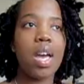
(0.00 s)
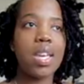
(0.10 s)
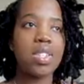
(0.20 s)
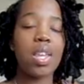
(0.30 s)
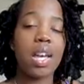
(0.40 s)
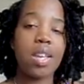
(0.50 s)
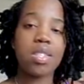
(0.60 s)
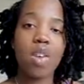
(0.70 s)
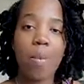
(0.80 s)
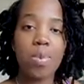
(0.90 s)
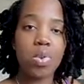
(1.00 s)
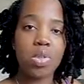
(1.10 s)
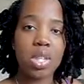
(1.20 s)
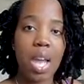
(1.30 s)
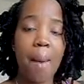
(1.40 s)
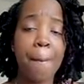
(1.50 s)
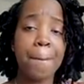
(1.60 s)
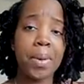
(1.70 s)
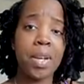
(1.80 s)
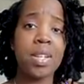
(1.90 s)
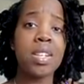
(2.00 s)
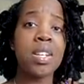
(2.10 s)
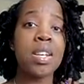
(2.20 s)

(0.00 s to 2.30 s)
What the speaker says: it's not like I stopped using that, but